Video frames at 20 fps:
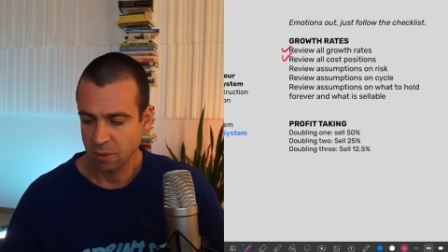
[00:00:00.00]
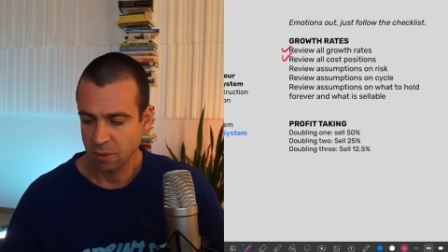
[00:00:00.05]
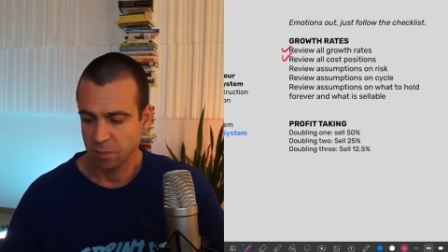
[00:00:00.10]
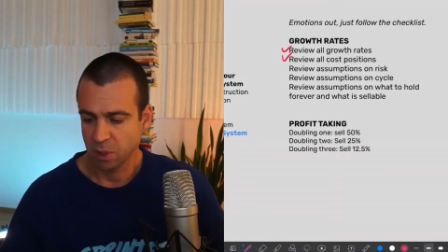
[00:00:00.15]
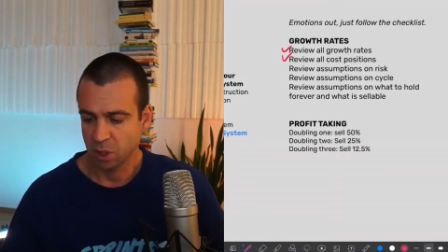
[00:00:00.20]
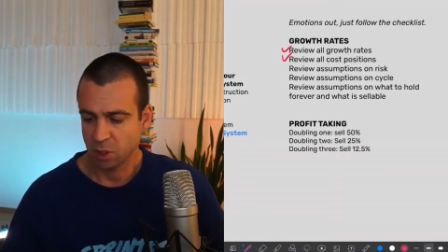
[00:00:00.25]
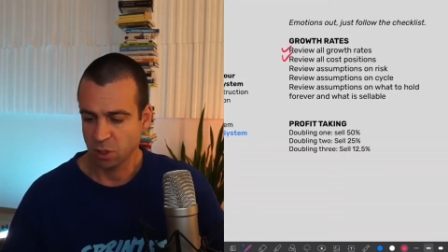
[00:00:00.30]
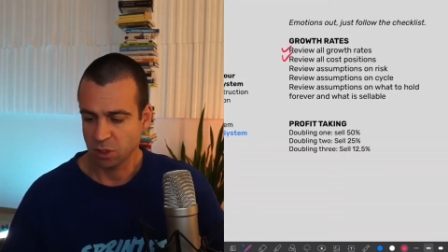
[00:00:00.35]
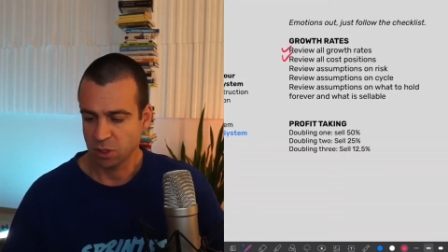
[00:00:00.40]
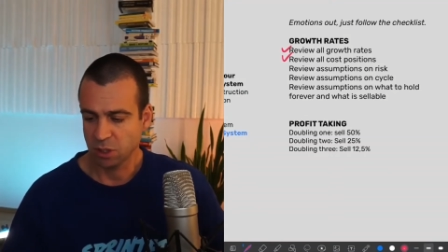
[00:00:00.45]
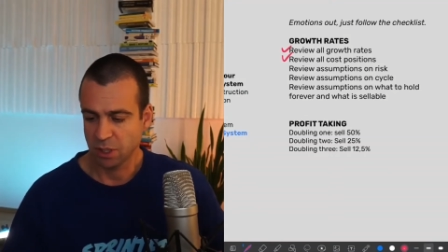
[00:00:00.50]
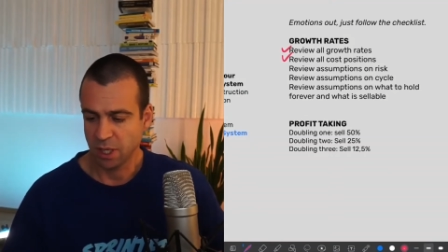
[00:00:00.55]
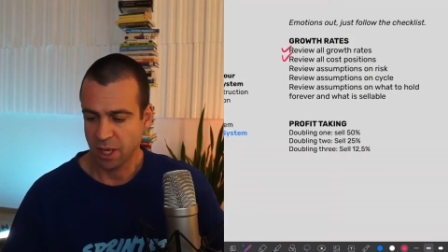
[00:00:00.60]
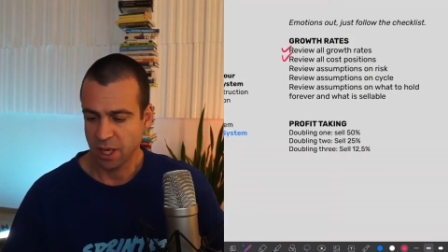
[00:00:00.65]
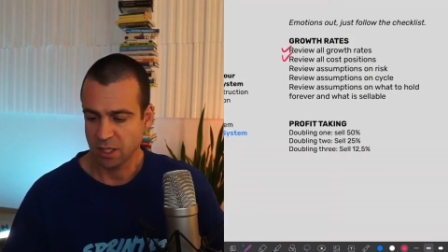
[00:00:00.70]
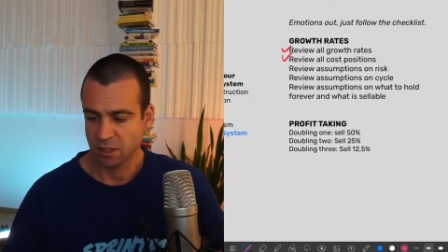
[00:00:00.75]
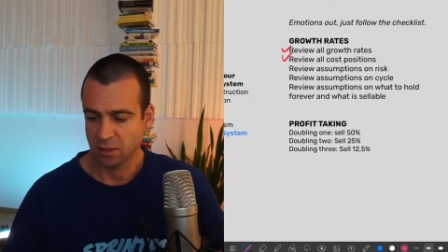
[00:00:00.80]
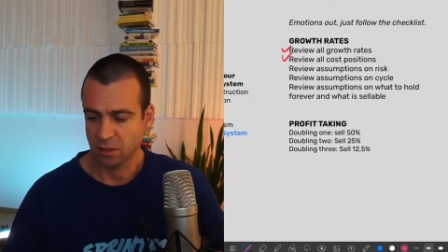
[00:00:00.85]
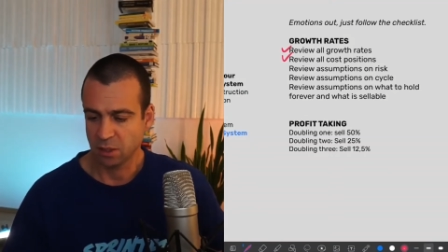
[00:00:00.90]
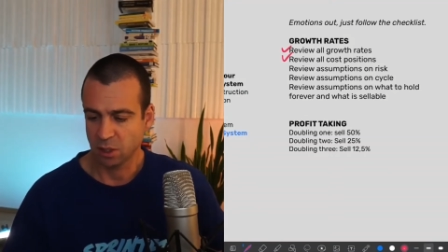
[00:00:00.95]
because it
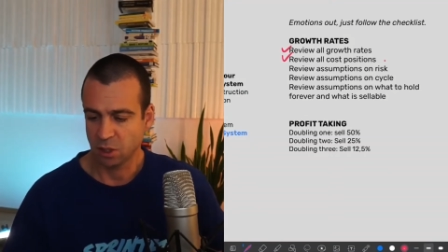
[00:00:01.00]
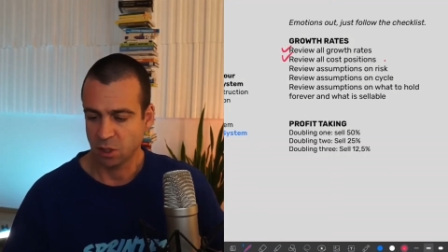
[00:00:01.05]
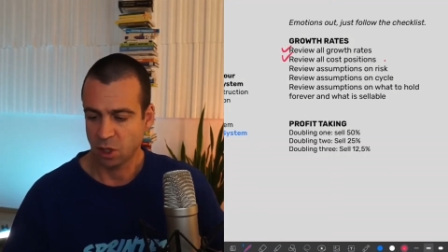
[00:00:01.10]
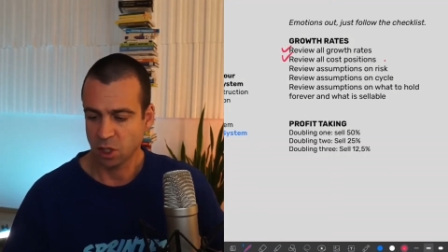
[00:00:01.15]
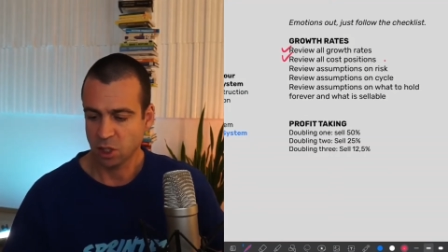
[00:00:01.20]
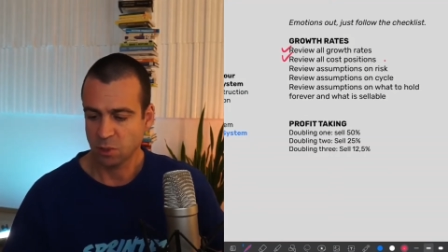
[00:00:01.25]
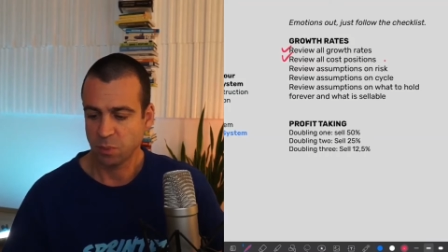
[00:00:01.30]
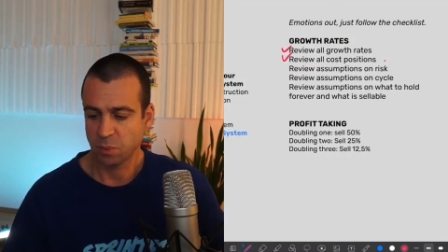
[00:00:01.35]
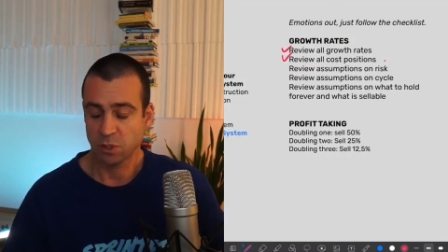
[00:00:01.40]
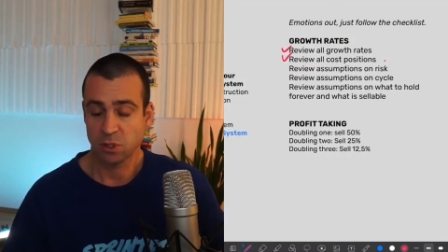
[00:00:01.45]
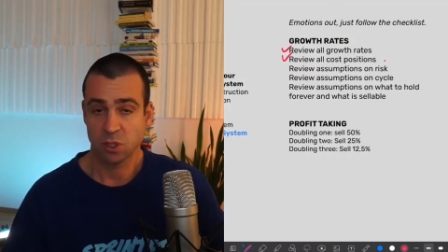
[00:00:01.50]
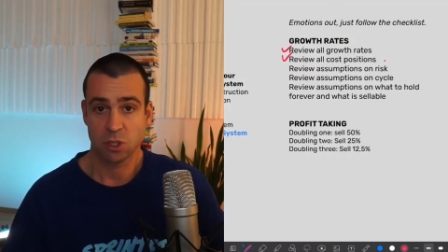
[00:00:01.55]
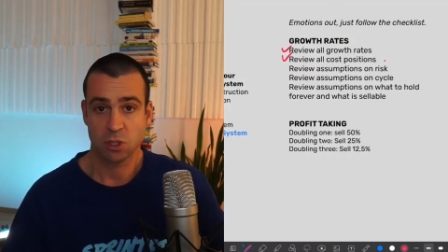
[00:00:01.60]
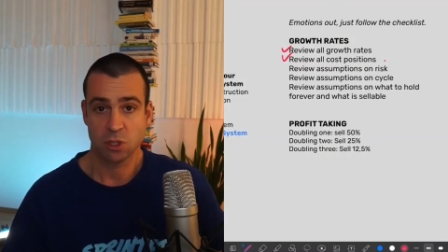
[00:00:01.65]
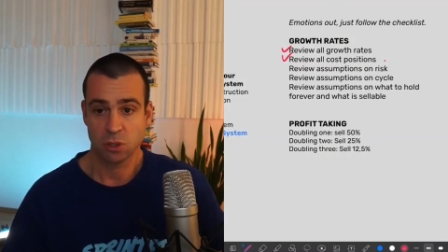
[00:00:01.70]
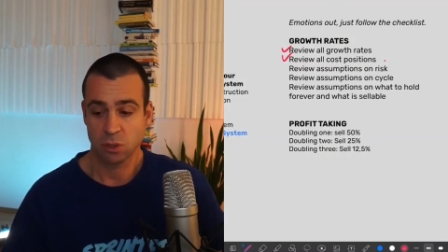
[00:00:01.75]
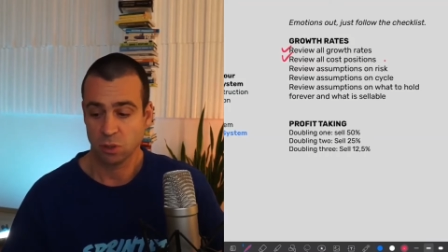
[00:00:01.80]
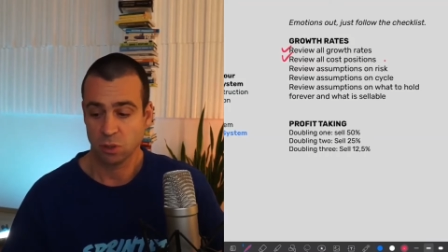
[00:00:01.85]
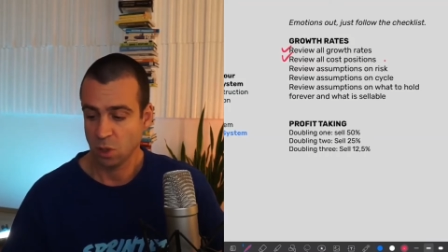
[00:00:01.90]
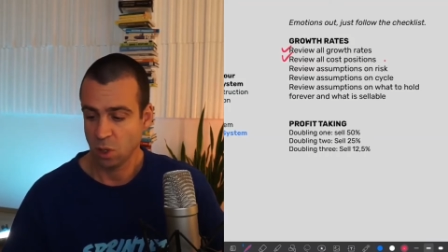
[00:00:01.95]
has the cost
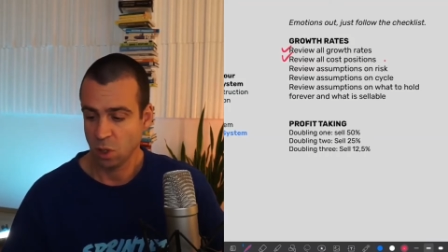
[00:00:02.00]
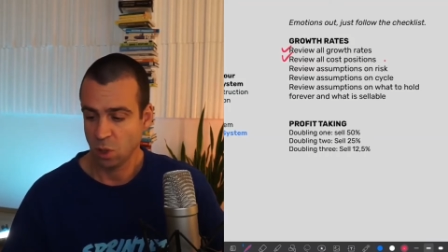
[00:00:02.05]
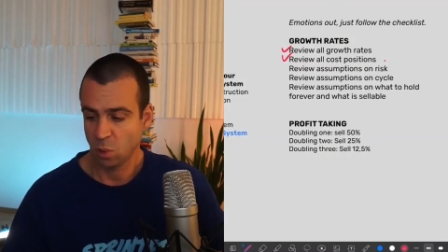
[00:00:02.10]
position,